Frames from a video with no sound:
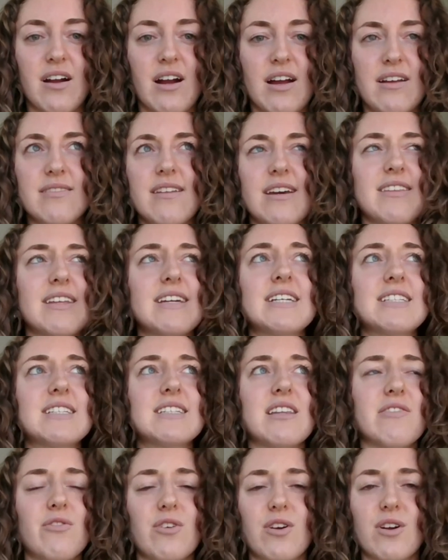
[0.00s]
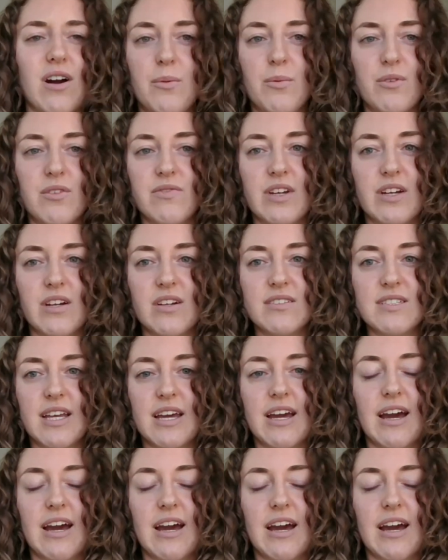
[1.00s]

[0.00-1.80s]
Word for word: I, I think I did that for a couple of years.